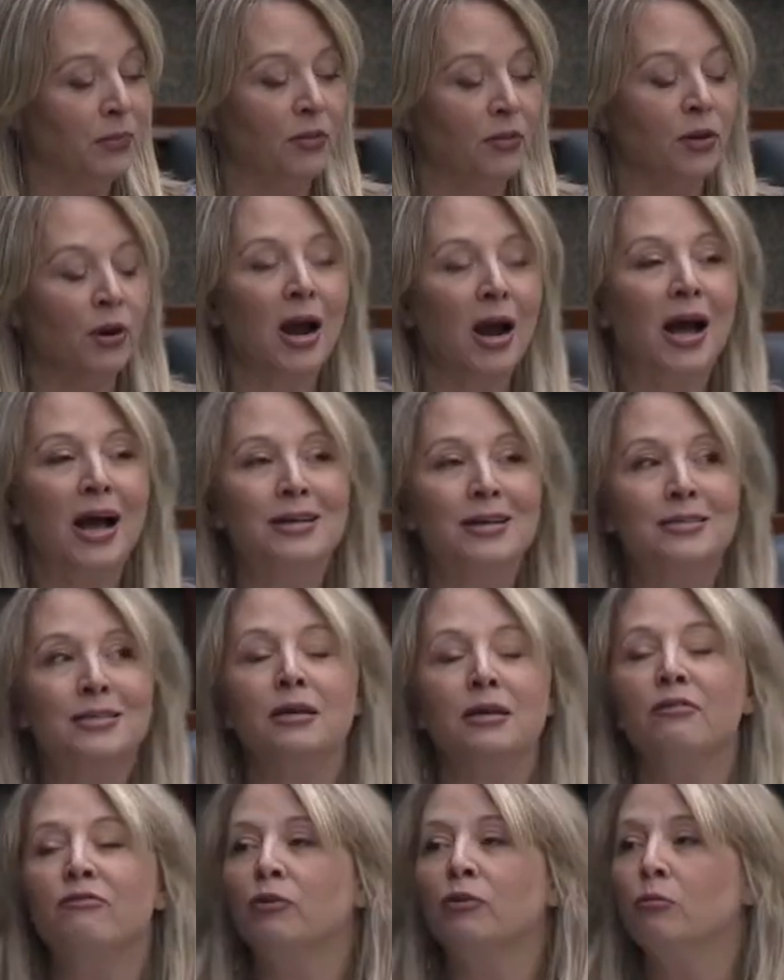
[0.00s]
They're
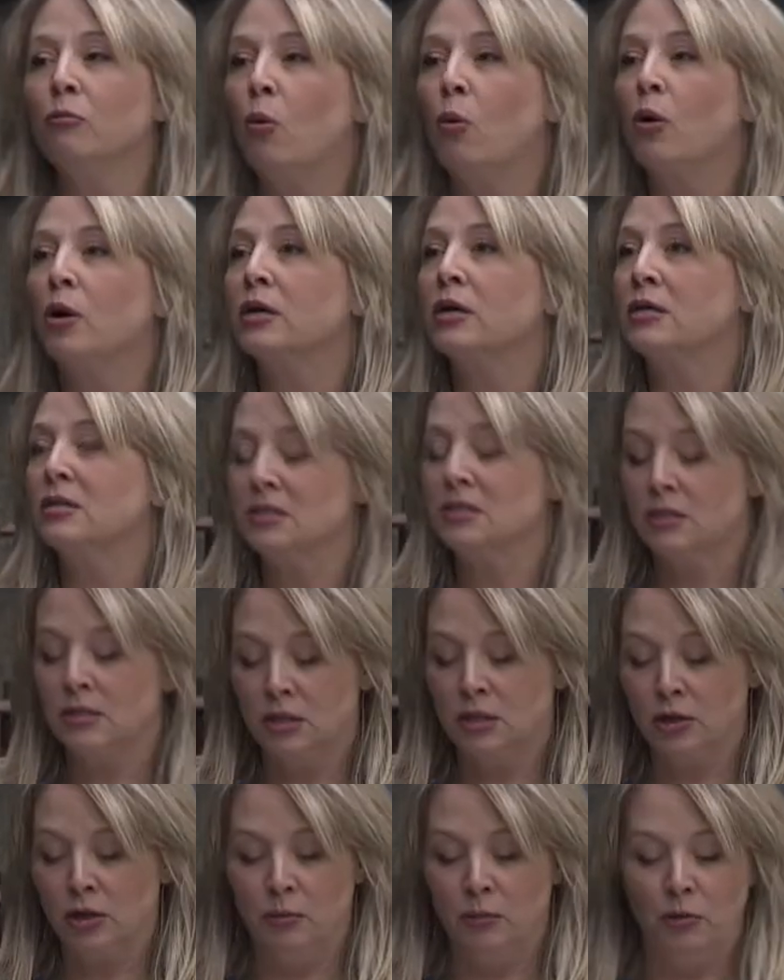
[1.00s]
asking for more
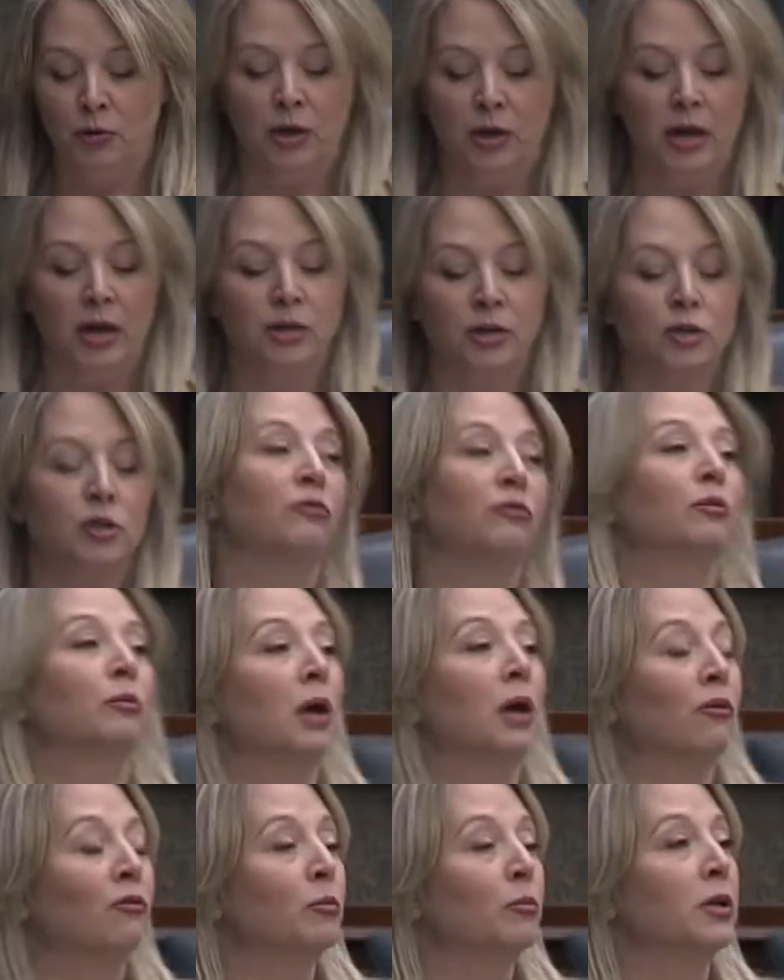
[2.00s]
consistent communication from
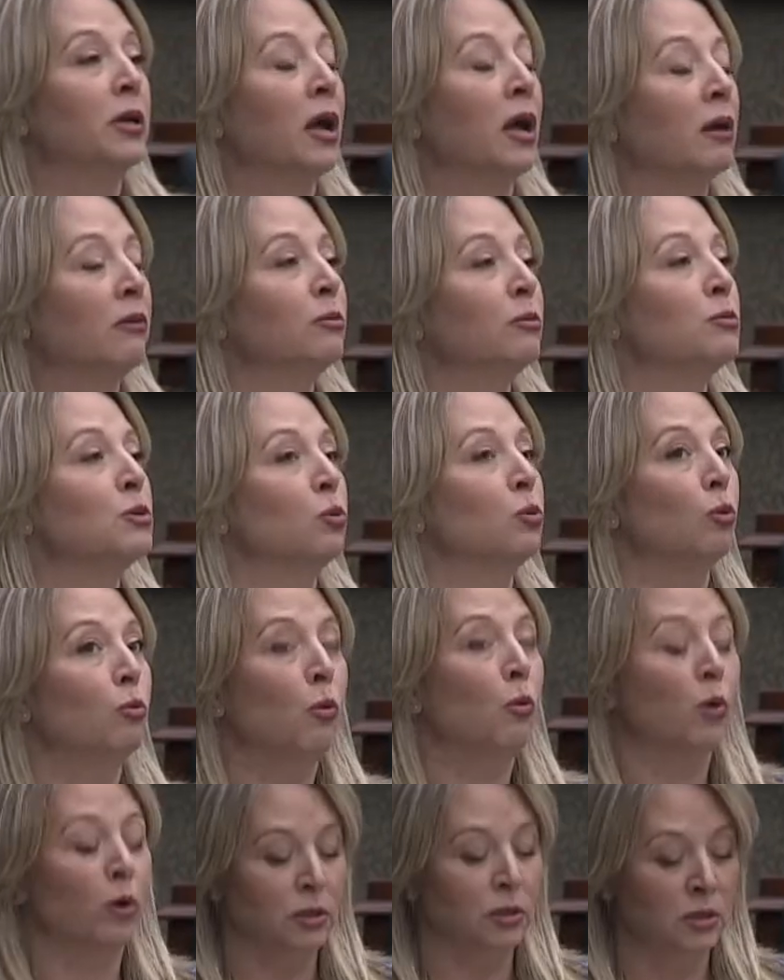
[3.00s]
government and from school
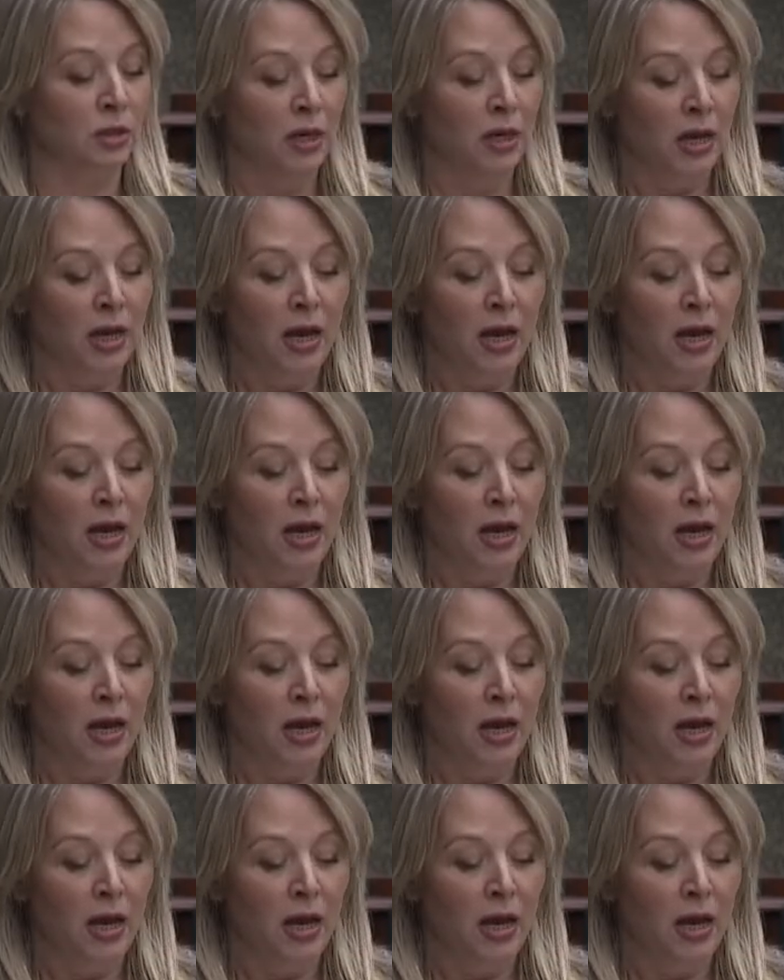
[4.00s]
boards.